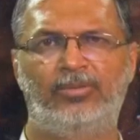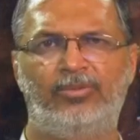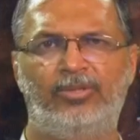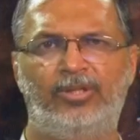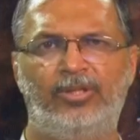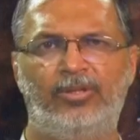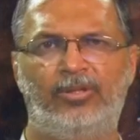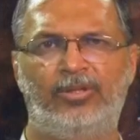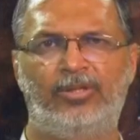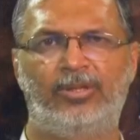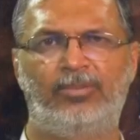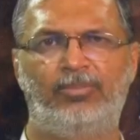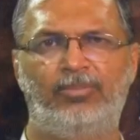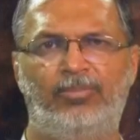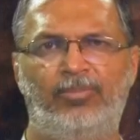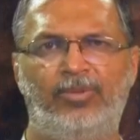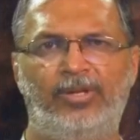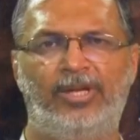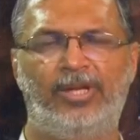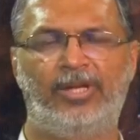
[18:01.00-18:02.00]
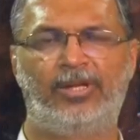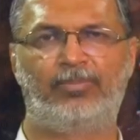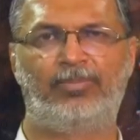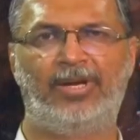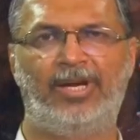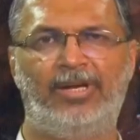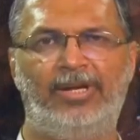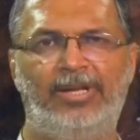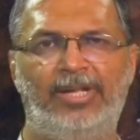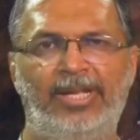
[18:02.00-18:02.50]
denoted here
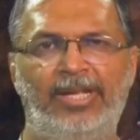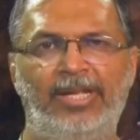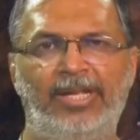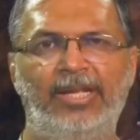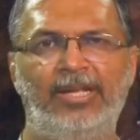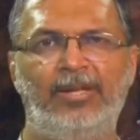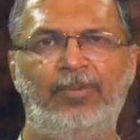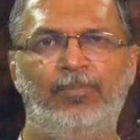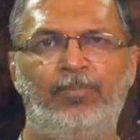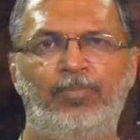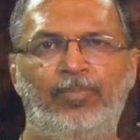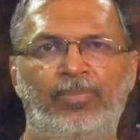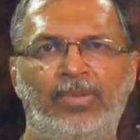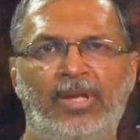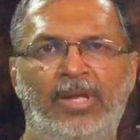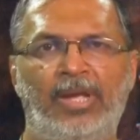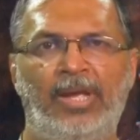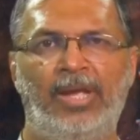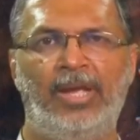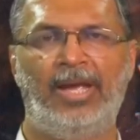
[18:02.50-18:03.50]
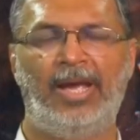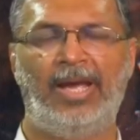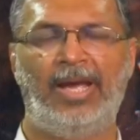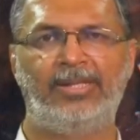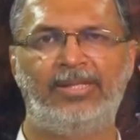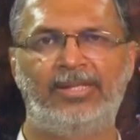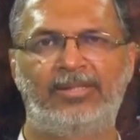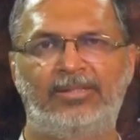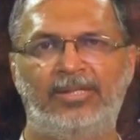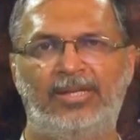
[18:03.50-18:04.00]
by D,
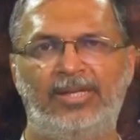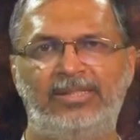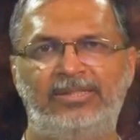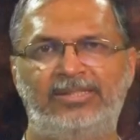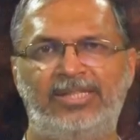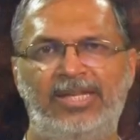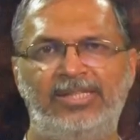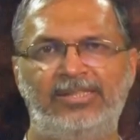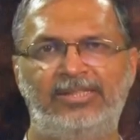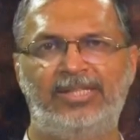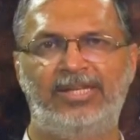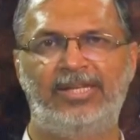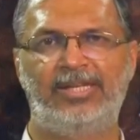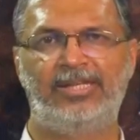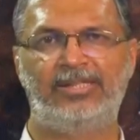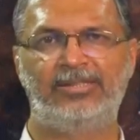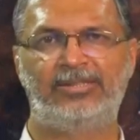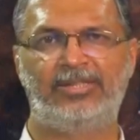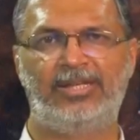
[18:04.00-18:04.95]
and the third size scale is